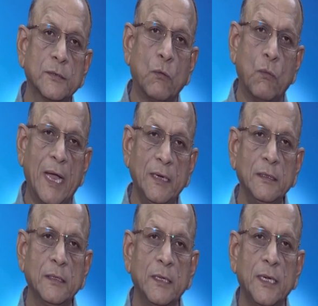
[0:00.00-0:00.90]

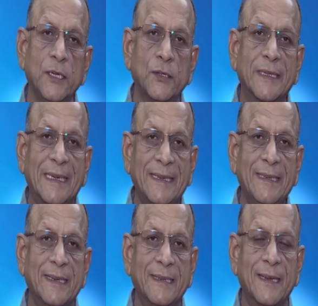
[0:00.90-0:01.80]
1, to
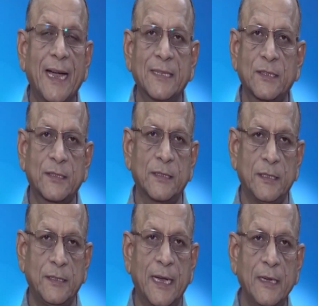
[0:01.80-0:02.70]
getting tasks
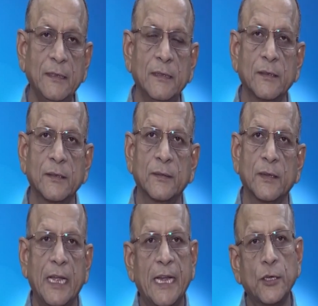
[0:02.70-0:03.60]
done,
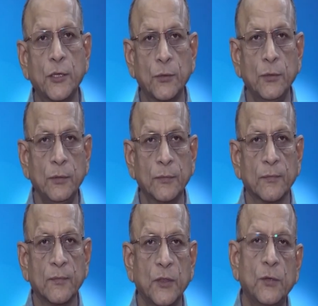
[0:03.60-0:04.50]
and 2,
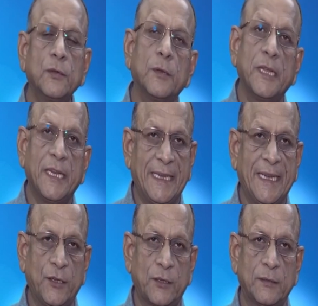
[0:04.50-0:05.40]
to
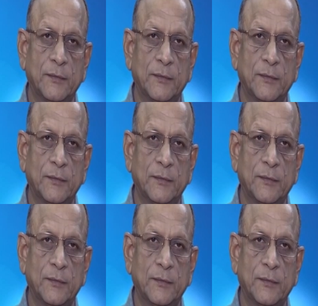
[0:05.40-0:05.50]
communicate.